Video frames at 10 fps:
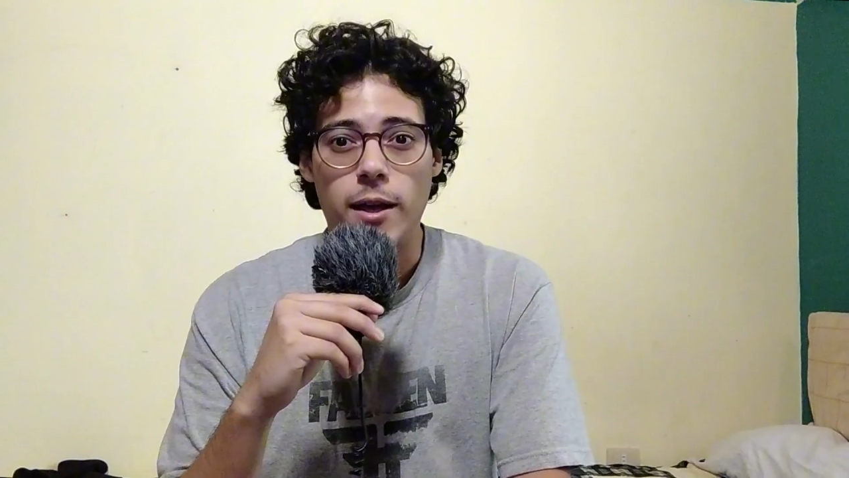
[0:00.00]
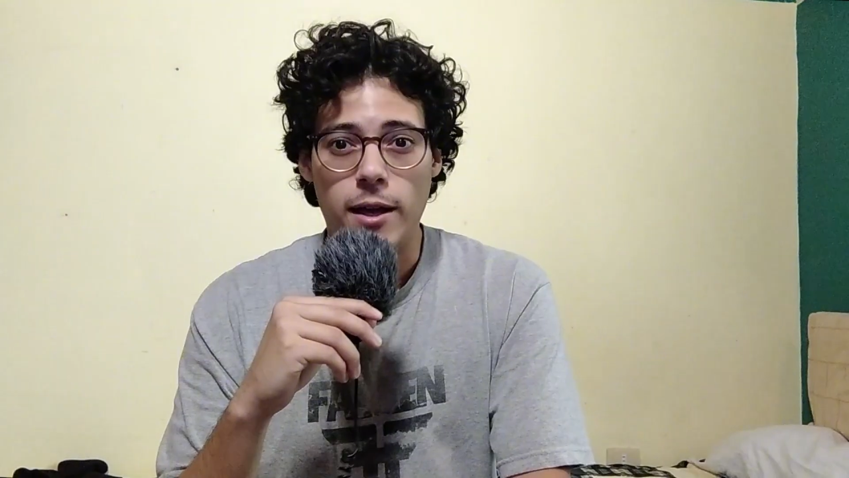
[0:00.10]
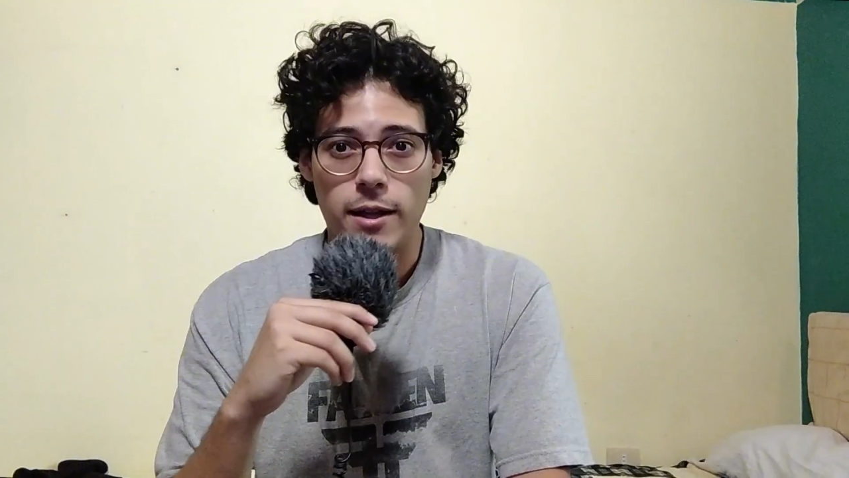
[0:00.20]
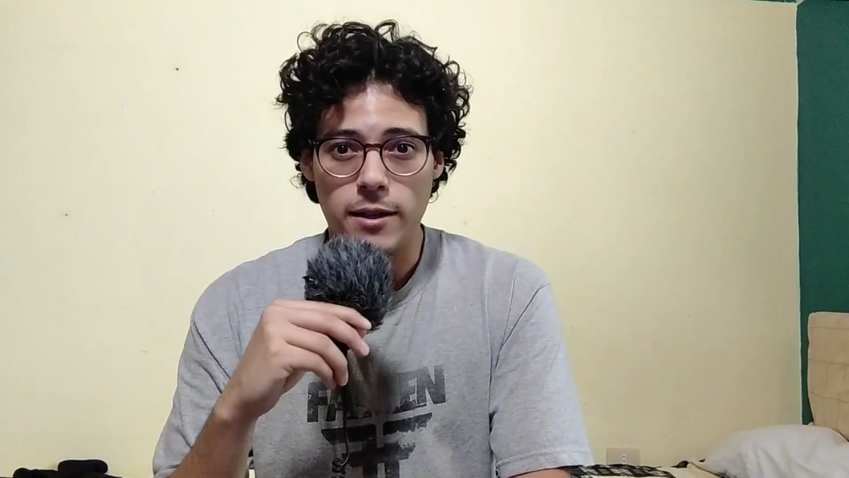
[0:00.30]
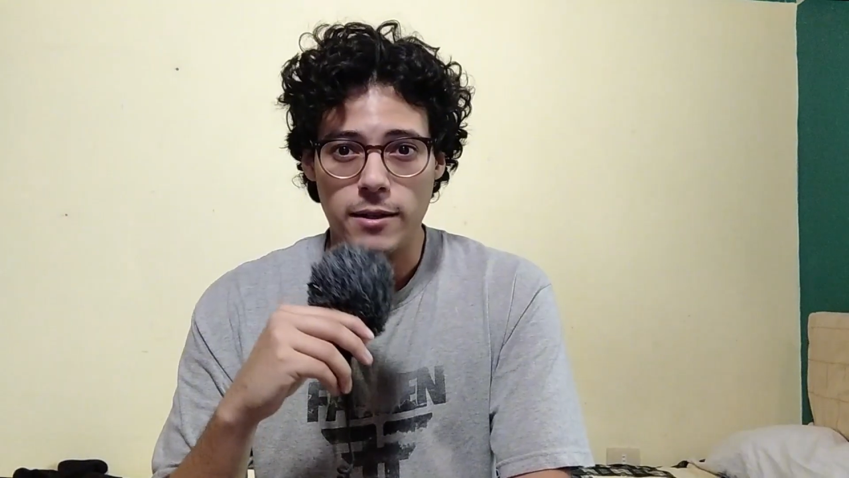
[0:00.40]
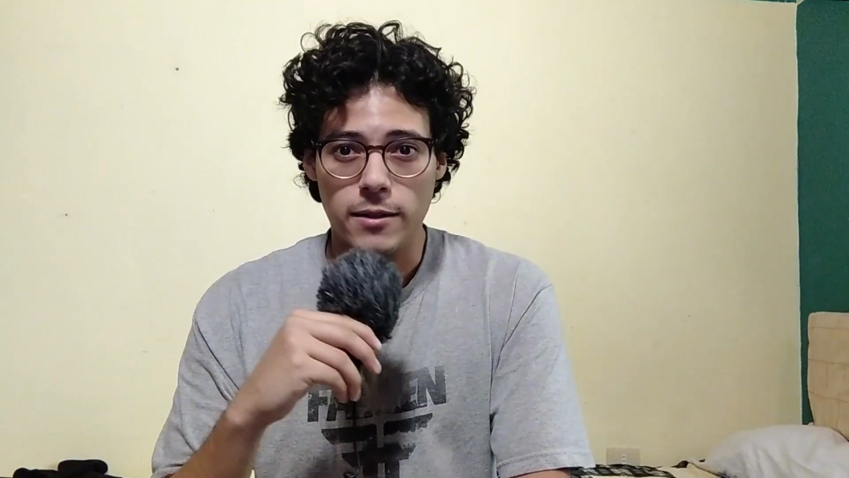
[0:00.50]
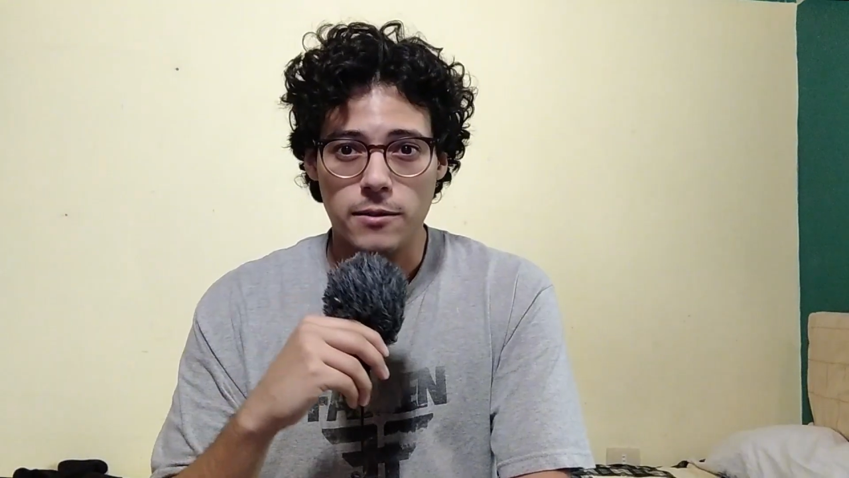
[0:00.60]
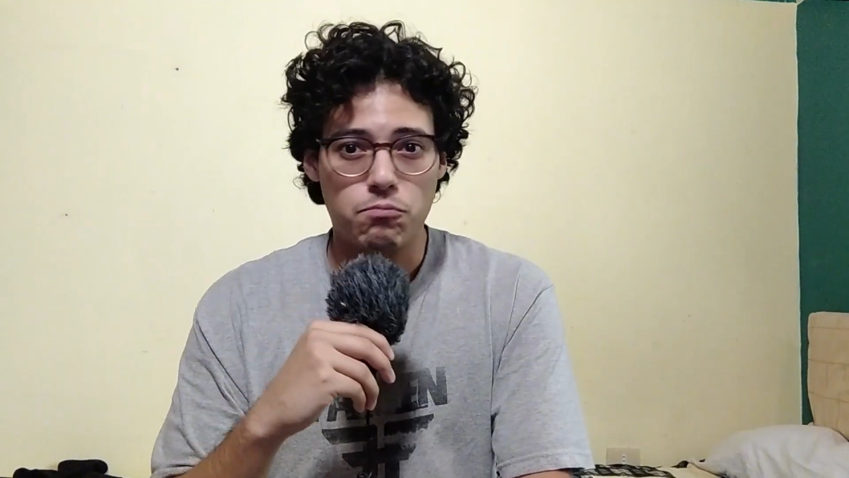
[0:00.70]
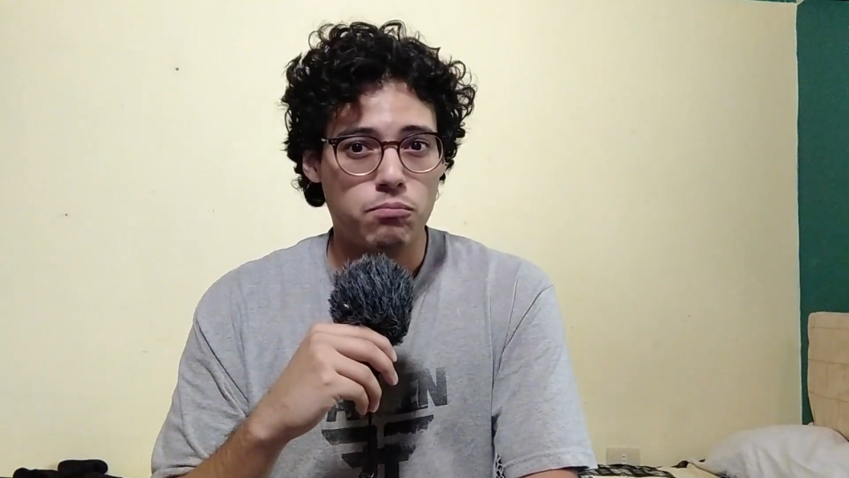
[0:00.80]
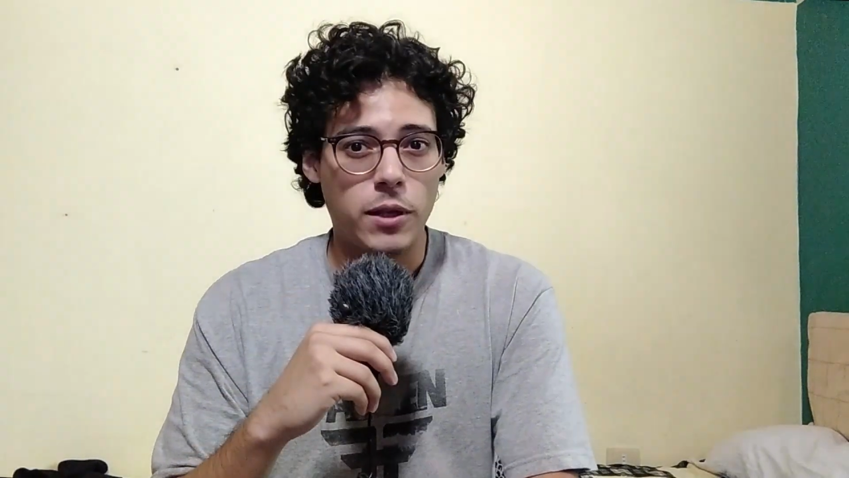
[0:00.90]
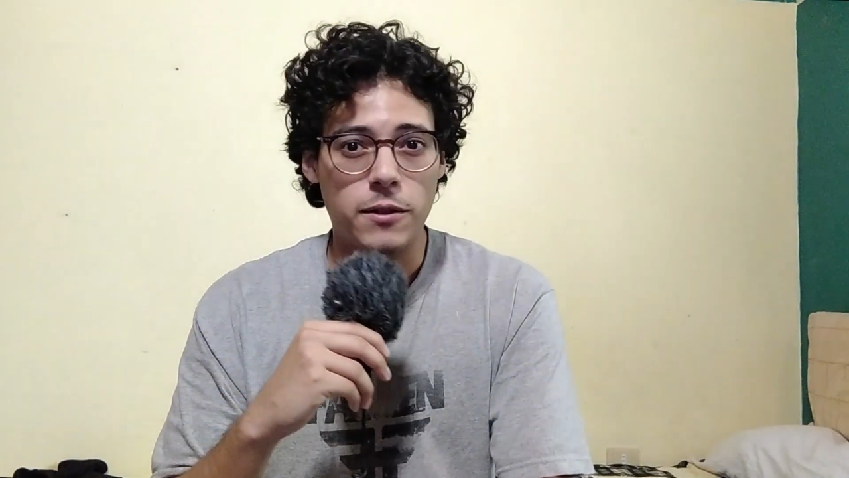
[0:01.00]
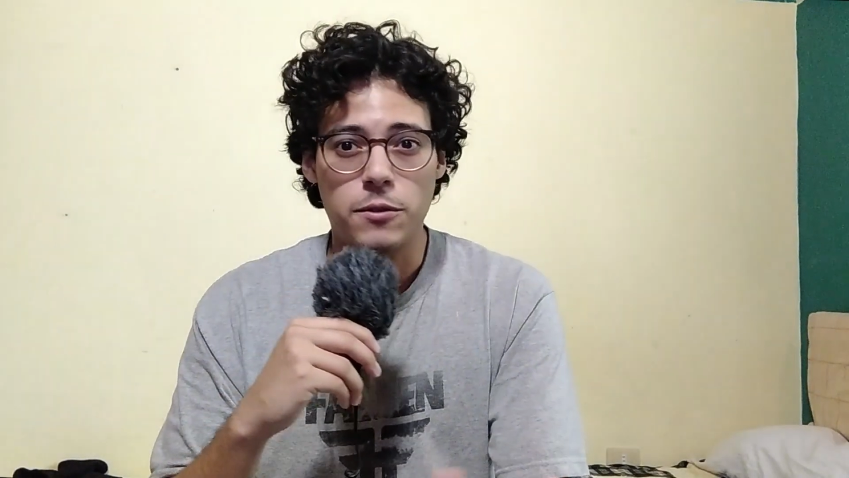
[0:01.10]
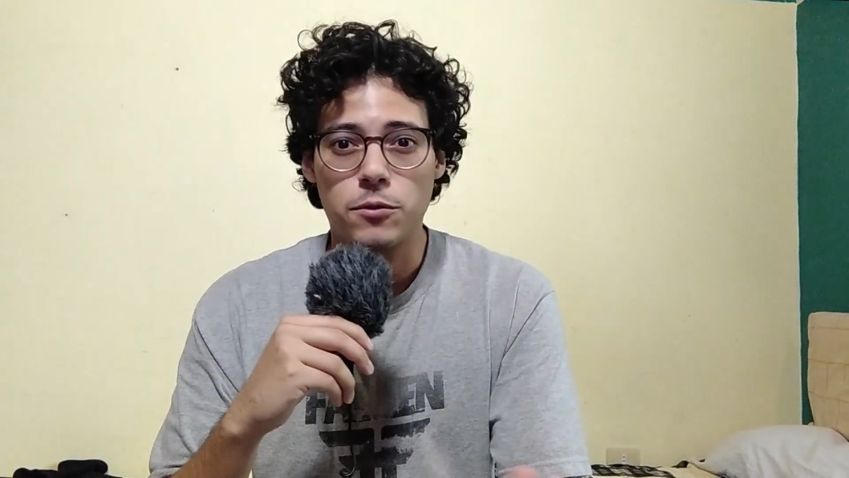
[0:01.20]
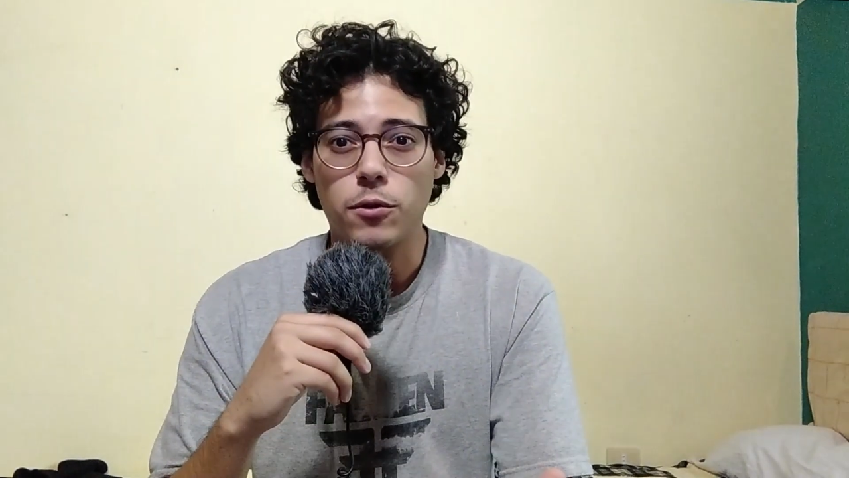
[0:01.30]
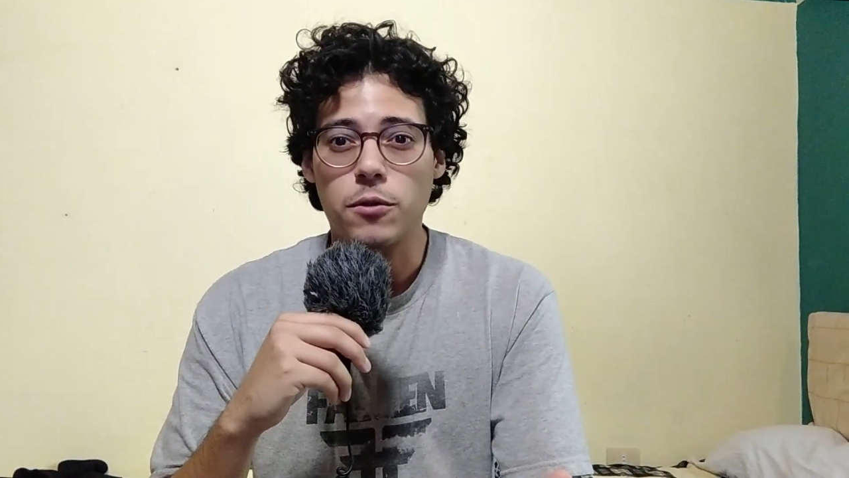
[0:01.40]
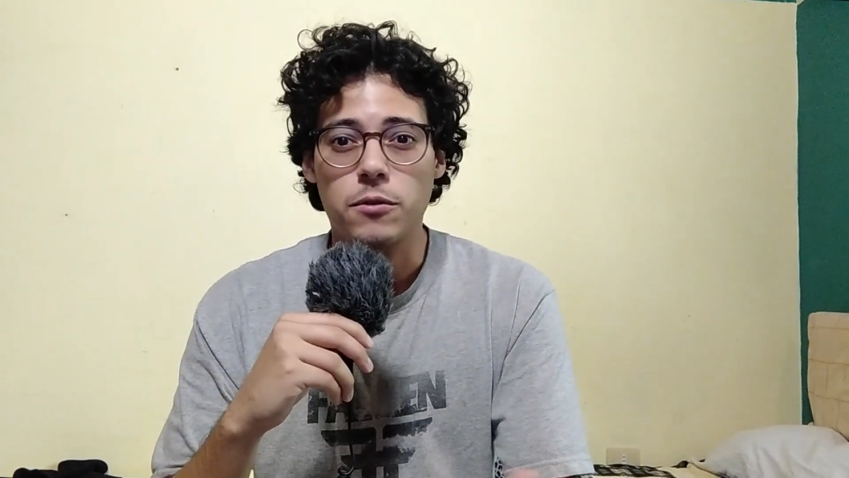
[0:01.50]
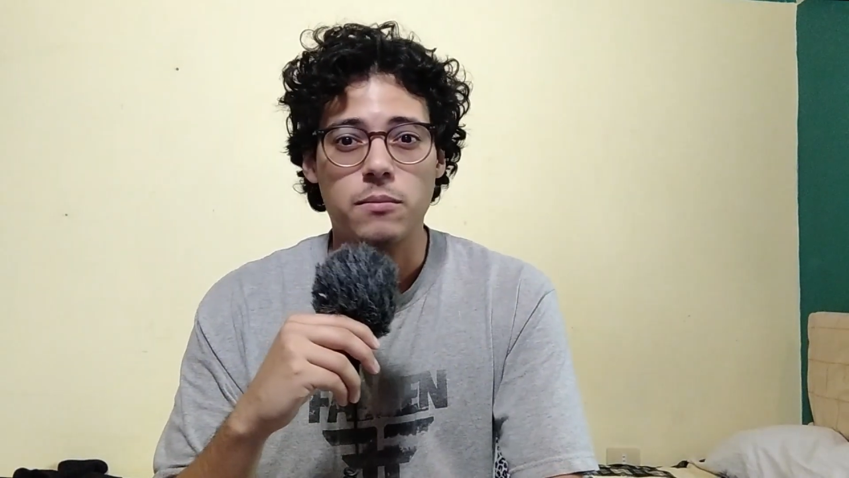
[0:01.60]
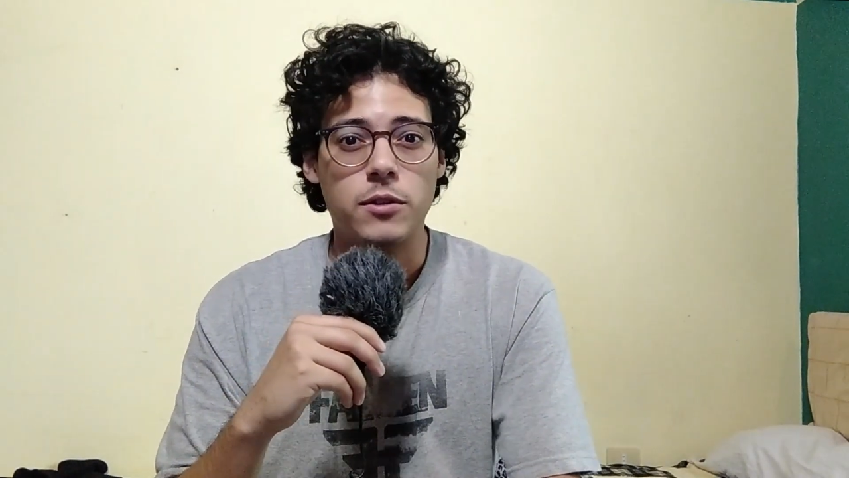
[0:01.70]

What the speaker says: And in the store,